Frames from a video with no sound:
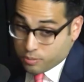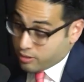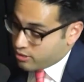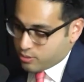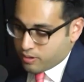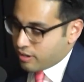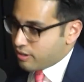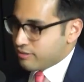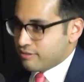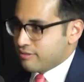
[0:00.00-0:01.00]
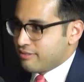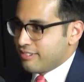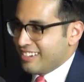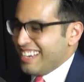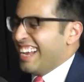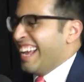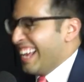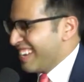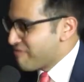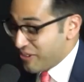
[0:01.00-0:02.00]
still you're stuck in DC.
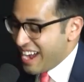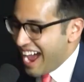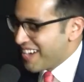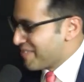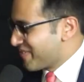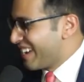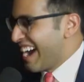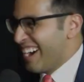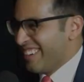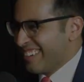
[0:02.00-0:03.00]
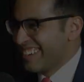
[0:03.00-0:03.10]
For now,